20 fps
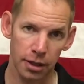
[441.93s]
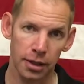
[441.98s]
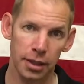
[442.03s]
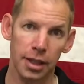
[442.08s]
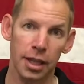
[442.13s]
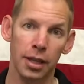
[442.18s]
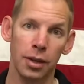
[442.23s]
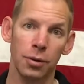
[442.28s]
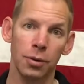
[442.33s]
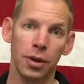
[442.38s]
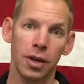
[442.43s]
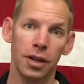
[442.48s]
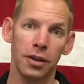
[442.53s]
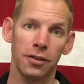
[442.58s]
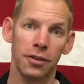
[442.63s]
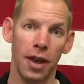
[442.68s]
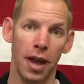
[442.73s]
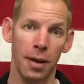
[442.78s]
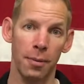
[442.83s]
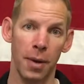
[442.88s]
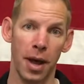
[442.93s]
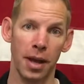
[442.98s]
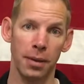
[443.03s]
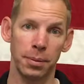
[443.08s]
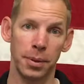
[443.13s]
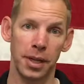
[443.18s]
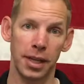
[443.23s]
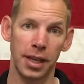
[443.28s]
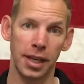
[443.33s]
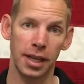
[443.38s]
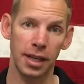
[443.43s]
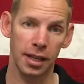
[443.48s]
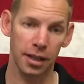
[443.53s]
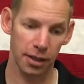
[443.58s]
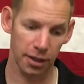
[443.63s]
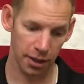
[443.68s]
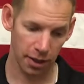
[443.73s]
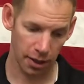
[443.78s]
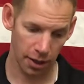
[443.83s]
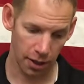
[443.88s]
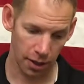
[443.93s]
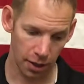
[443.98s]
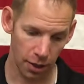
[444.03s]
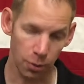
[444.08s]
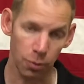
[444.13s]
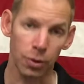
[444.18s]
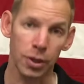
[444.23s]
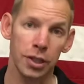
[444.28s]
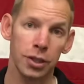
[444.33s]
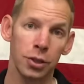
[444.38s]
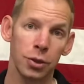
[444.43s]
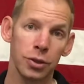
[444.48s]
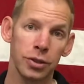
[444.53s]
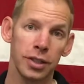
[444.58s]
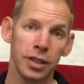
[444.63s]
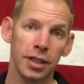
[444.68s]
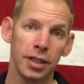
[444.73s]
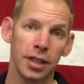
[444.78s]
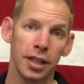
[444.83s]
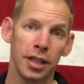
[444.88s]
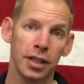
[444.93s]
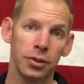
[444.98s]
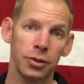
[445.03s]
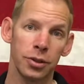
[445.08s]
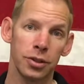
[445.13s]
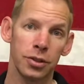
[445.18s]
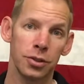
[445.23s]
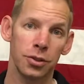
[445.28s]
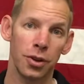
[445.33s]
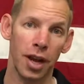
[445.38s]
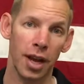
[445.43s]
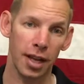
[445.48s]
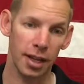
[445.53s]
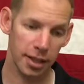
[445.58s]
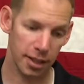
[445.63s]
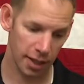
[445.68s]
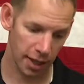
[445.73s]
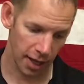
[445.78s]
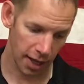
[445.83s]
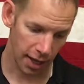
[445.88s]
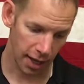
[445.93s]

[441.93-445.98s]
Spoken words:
getting rid of MIP, reducing the interest rate,